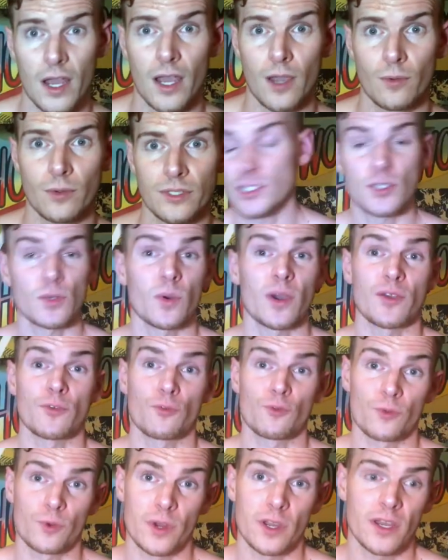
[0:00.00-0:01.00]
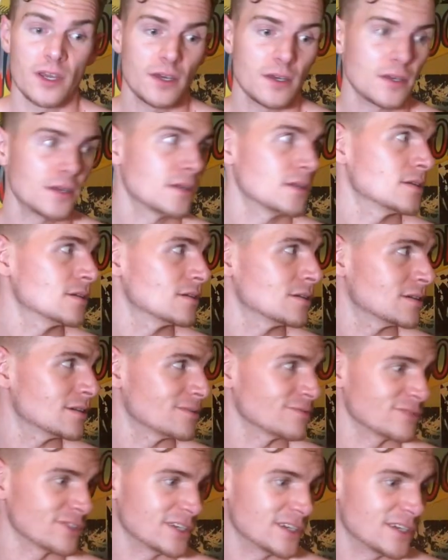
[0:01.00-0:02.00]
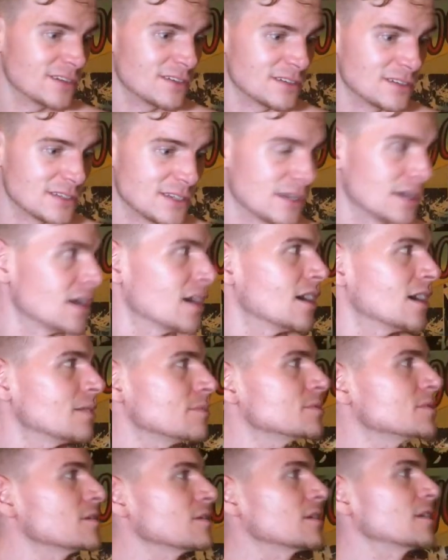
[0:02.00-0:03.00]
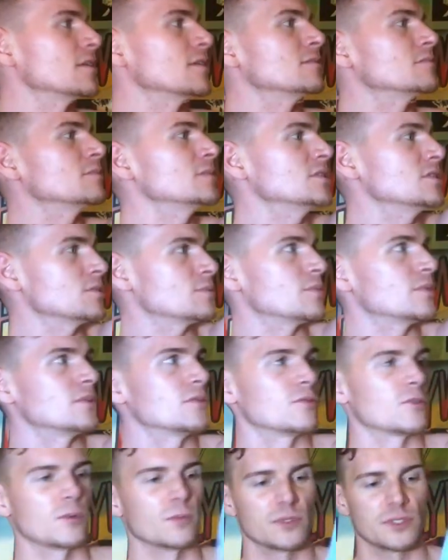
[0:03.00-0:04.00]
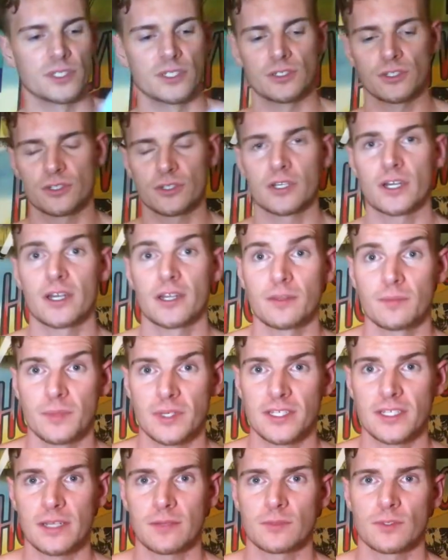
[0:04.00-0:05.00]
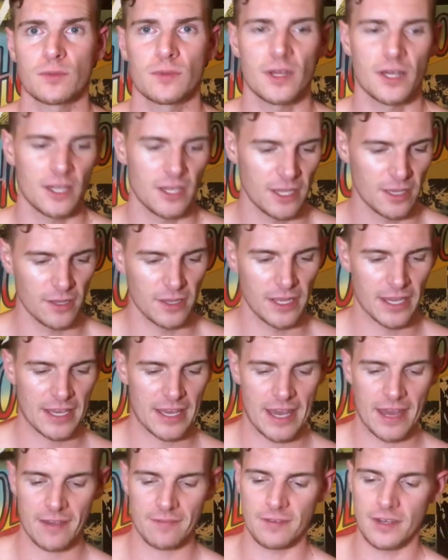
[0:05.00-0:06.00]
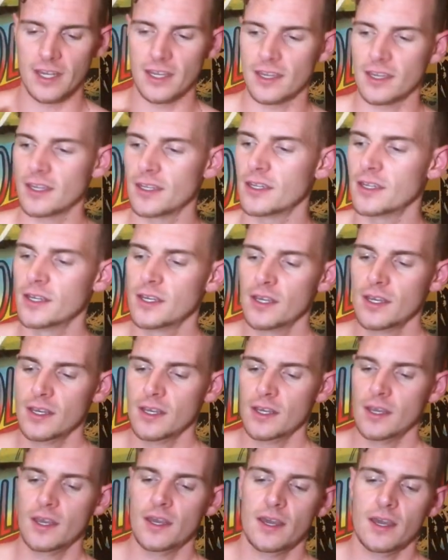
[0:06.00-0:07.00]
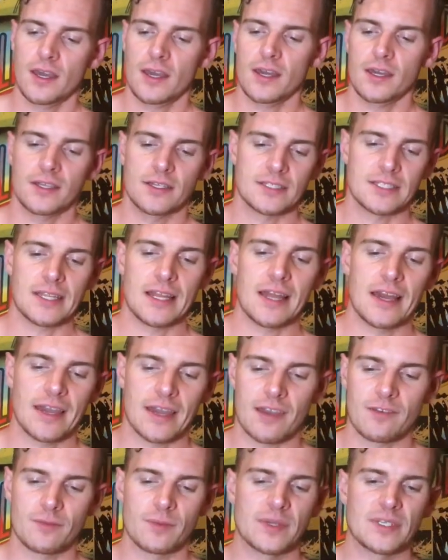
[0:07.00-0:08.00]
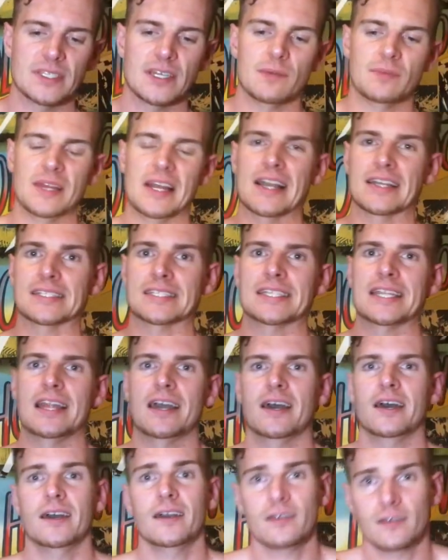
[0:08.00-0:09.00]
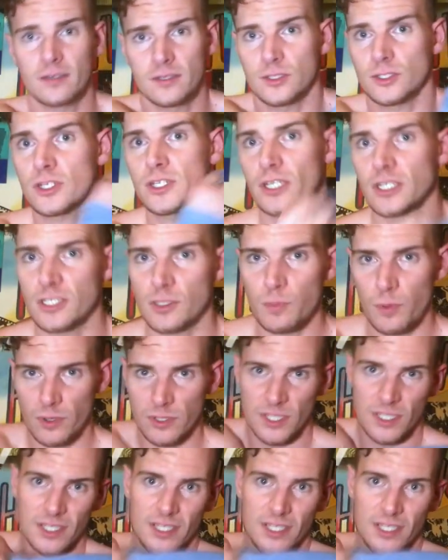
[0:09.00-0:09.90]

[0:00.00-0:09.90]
I will. So I ran out of tops. Okay, let me just put a normal t-shirt on in the meantime so I'm not all like half naked. And it's like, everybody's gonna be like, slut, trying to expose